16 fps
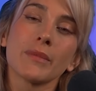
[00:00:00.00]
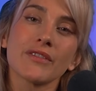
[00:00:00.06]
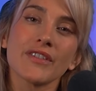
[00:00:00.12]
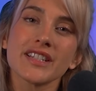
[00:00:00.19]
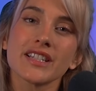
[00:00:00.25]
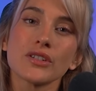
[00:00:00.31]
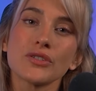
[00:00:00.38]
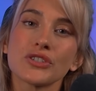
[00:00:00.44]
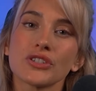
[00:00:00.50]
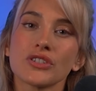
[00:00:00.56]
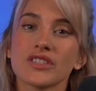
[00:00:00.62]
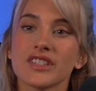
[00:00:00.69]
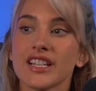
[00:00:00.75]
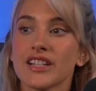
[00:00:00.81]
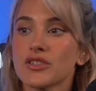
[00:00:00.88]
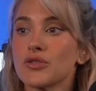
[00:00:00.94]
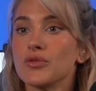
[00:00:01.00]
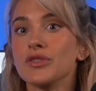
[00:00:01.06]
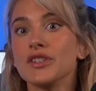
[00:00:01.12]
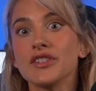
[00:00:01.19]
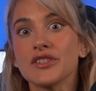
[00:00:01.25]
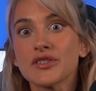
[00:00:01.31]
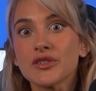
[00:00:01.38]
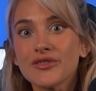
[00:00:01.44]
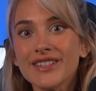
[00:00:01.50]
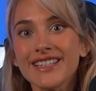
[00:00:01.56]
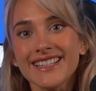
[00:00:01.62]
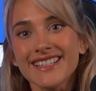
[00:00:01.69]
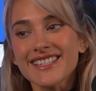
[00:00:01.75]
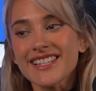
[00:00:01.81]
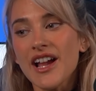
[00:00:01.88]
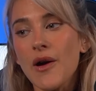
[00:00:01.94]
my resolution set to the
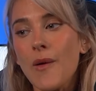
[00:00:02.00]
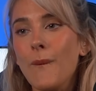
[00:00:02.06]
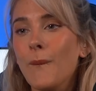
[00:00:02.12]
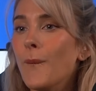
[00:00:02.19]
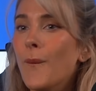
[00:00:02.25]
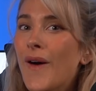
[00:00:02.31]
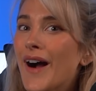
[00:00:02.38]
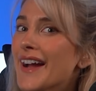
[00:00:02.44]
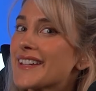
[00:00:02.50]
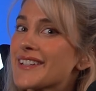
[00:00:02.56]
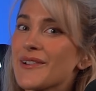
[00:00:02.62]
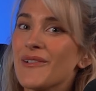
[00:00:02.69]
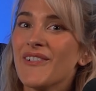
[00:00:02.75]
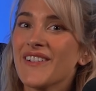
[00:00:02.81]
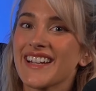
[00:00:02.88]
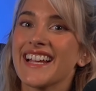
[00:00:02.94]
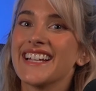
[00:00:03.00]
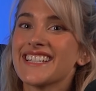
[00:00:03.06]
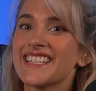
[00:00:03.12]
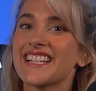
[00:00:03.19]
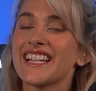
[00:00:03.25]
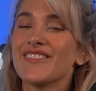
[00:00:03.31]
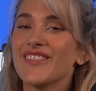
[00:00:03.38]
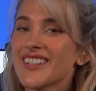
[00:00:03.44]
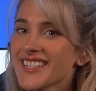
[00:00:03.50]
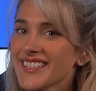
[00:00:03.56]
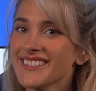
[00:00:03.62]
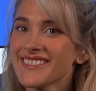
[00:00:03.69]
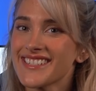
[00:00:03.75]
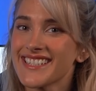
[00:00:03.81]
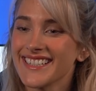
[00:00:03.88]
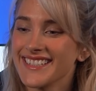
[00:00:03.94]
screen's wide Quad HD
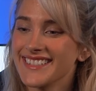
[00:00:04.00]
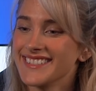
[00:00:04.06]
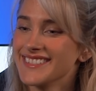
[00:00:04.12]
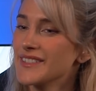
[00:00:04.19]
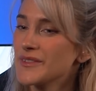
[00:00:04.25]
resolution.